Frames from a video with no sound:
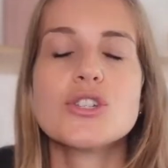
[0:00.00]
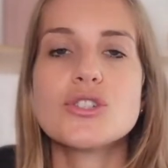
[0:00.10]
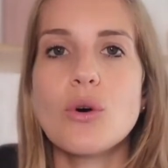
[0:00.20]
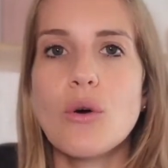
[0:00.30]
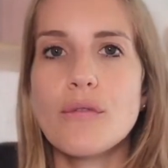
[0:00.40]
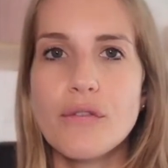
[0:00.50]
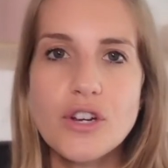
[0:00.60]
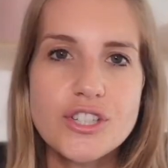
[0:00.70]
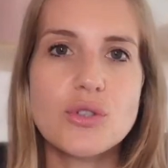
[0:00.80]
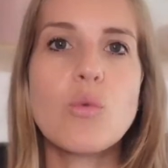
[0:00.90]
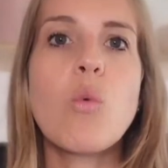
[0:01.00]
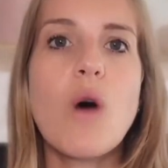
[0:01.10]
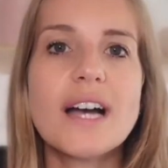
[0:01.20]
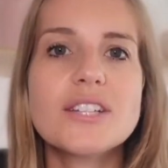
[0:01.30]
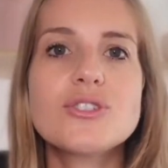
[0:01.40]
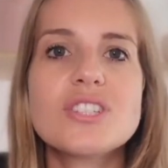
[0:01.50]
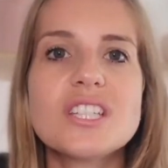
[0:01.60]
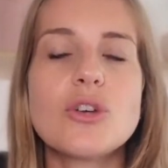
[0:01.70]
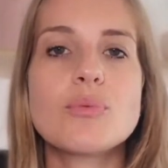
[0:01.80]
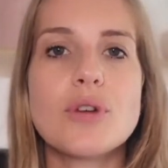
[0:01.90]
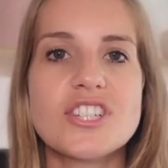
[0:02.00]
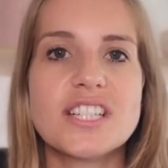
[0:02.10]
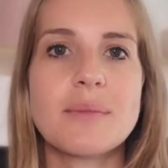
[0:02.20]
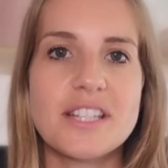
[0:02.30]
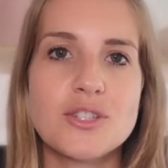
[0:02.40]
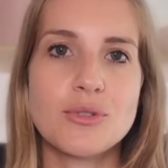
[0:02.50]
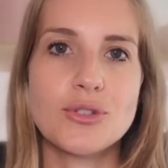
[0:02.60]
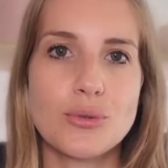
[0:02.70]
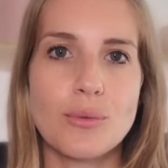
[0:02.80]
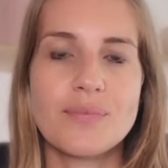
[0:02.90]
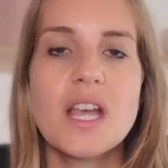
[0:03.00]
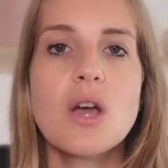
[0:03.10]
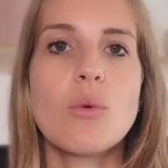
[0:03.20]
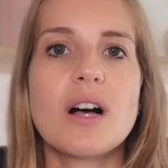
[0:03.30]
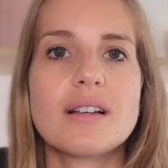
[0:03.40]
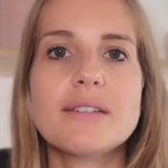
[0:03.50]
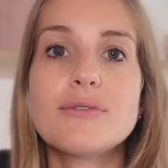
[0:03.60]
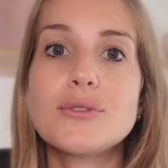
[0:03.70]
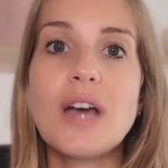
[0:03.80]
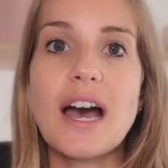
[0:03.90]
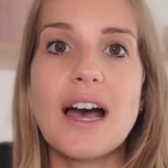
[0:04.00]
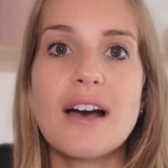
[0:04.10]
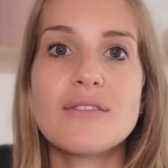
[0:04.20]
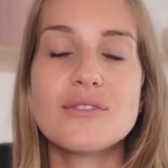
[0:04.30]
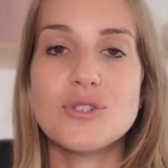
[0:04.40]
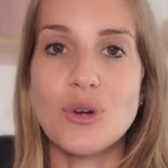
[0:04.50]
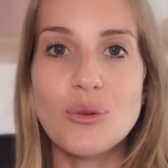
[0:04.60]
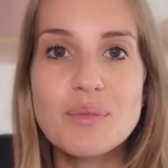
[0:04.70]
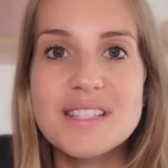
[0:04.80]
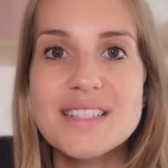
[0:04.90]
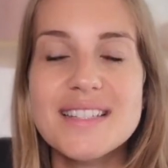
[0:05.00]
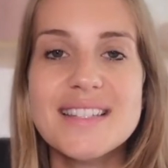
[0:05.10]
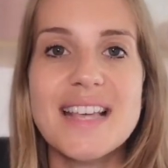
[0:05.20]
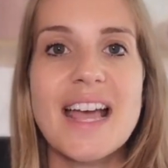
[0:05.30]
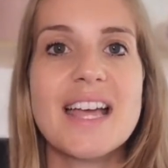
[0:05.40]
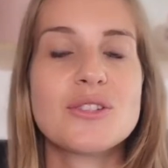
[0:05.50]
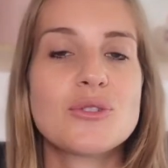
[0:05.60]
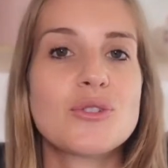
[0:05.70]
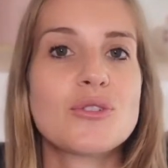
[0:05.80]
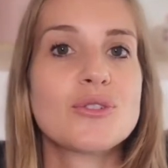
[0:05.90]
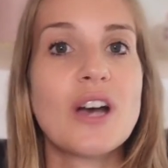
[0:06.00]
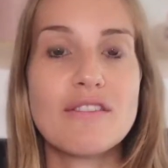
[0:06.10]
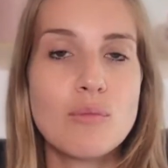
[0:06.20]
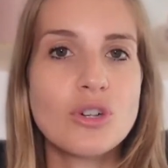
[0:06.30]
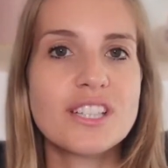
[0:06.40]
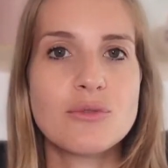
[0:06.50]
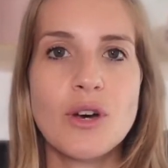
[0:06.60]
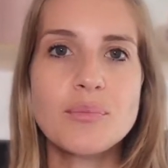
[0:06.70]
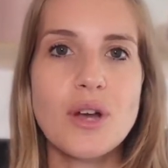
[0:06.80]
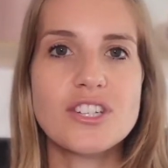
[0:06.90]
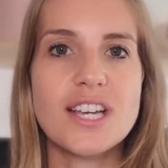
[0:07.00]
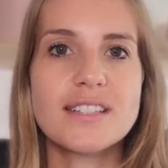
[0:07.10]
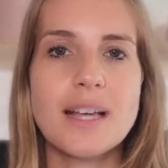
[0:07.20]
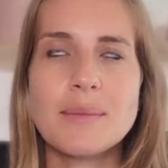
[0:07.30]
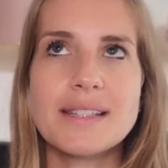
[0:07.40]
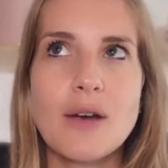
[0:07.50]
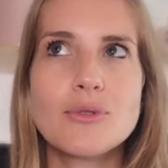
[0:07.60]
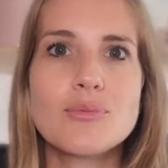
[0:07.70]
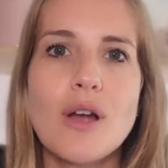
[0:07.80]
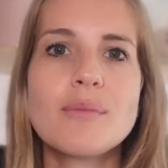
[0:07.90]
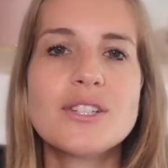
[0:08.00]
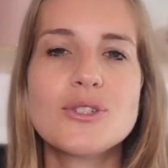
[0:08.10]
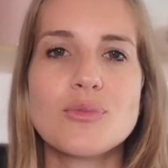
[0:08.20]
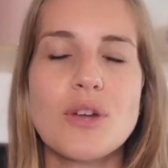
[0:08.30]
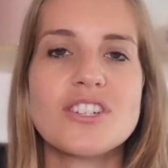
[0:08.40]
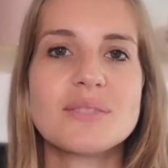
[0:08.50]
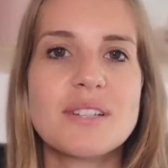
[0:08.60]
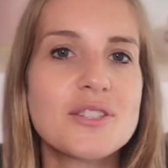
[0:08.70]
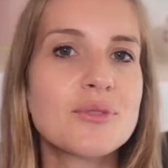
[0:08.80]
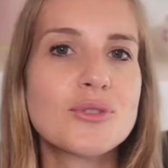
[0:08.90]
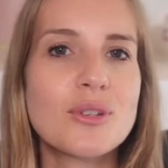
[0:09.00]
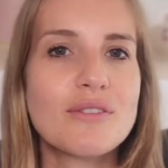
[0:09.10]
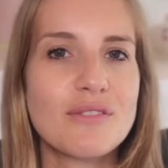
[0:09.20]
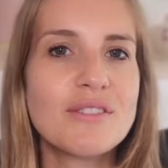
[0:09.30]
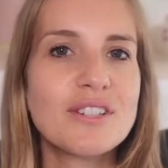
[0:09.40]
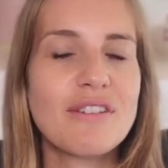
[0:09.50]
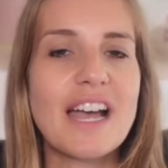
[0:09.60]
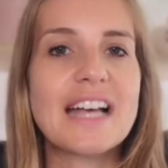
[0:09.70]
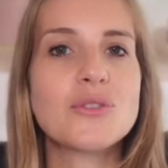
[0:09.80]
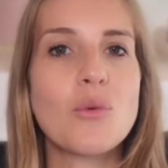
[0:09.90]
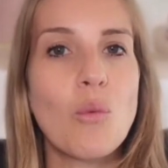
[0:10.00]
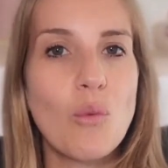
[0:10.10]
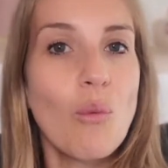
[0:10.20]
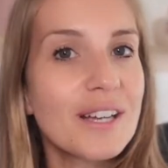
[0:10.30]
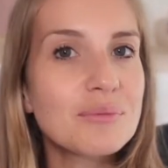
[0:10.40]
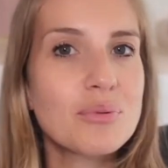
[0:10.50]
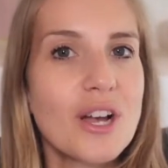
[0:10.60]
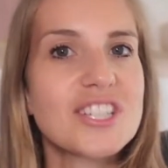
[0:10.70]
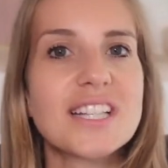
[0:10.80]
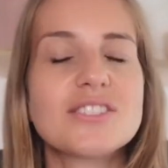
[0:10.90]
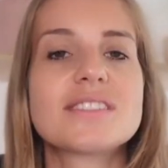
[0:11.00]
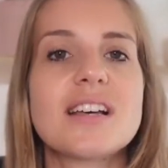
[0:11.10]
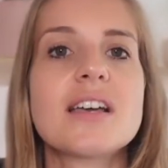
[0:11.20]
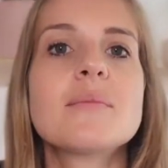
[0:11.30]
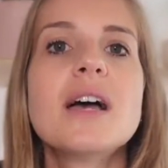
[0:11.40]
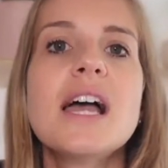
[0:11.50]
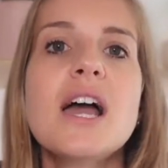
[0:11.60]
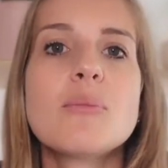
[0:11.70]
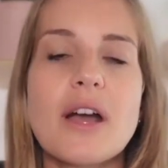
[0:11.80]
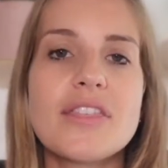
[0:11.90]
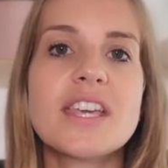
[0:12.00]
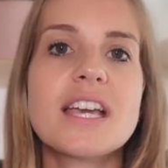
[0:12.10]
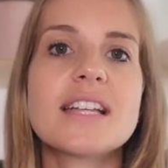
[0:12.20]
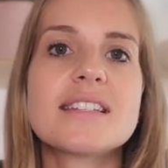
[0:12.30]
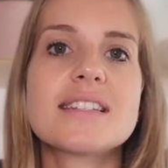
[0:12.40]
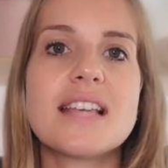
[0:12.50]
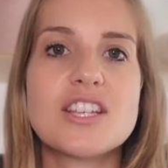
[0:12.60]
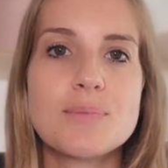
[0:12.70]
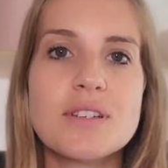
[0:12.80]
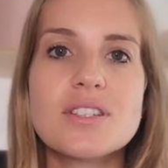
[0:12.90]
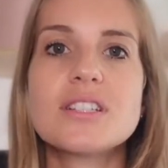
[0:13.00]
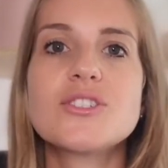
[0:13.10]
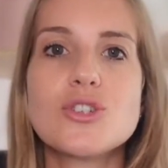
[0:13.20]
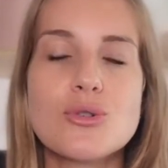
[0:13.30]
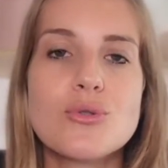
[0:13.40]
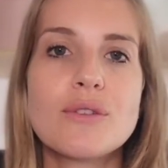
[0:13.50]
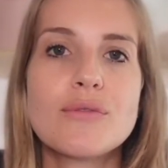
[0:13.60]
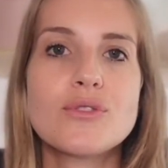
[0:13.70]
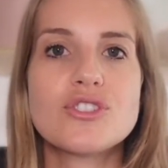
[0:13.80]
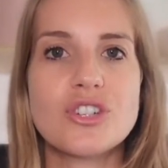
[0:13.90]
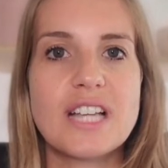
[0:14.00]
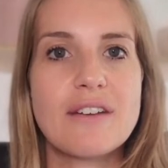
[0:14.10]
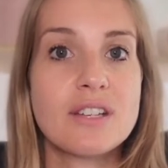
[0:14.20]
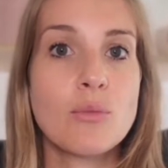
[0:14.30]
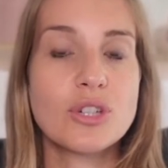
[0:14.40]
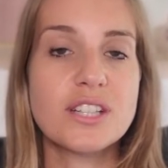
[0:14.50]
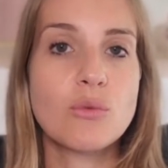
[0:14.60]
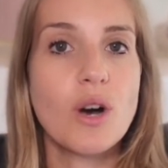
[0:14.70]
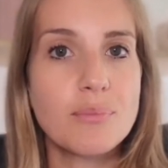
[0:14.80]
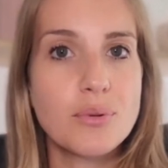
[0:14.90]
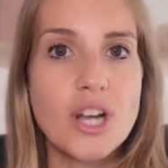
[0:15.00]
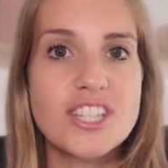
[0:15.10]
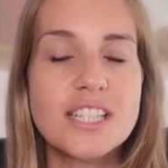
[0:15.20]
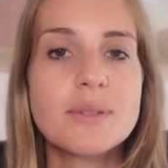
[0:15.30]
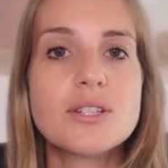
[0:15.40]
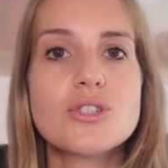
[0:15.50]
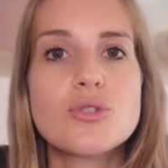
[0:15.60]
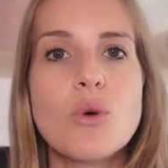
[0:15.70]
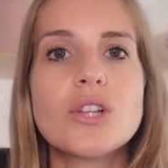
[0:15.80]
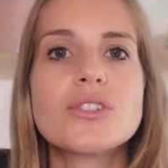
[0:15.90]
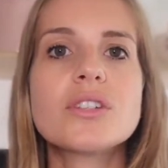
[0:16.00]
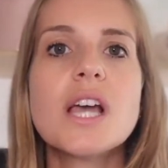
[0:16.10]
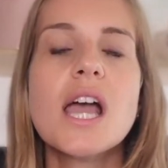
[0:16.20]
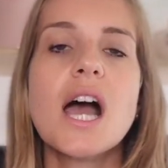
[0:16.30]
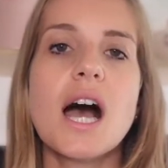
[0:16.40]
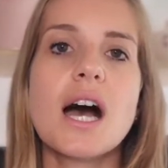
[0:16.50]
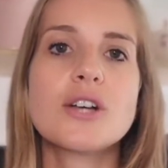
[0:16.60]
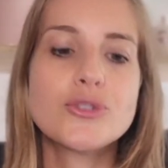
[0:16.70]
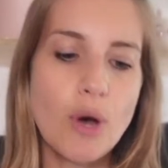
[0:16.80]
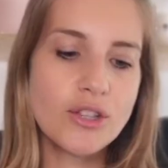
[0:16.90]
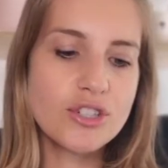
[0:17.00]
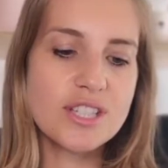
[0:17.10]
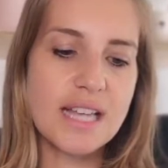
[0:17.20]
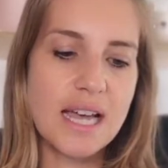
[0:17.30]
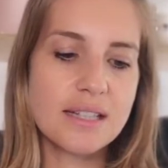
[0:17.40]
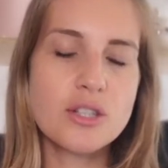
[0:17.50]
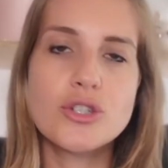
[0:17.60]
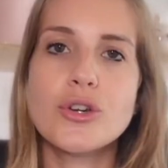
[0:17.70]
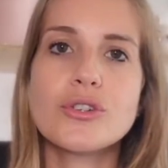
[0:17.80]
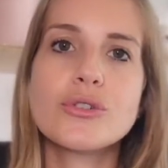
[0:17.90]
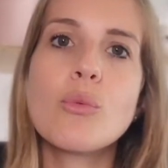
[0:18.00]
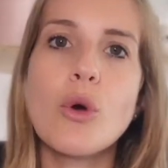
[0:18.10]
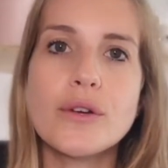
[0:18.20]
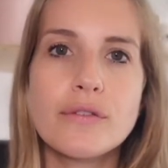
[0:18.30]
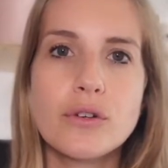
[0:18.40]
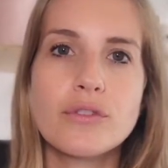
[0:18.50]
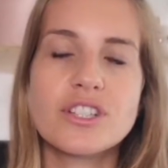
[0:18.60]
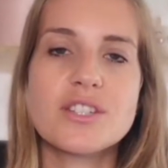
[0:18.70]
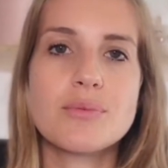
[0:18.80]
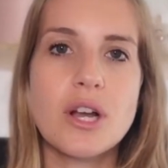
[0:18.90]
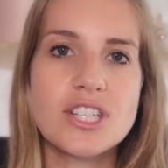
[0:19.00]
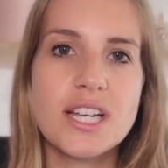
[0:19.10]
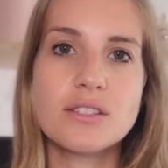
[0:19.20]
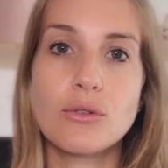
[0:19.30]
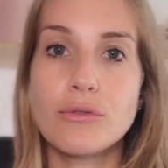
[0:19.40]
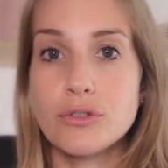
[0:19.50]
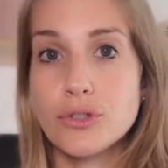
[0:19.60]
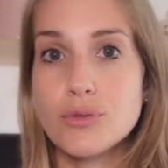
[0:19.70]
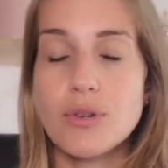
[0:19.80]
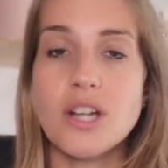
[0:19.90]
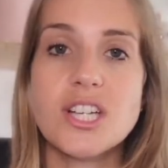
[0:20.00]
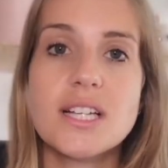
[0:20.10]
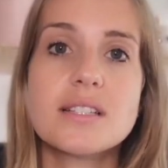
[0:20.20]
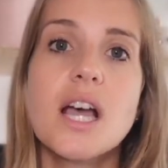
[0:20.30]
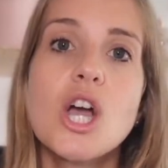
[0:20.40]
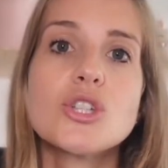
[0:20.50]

So first, why do you need a project management tool? Well, if you have your own business and you you have more than one project, I mean, I would probably use a project management tool if, even if I had one project at a time. But I think it's especially true if you start having more than one project because you want uh, to understand your, the workflow for this project or for those projects.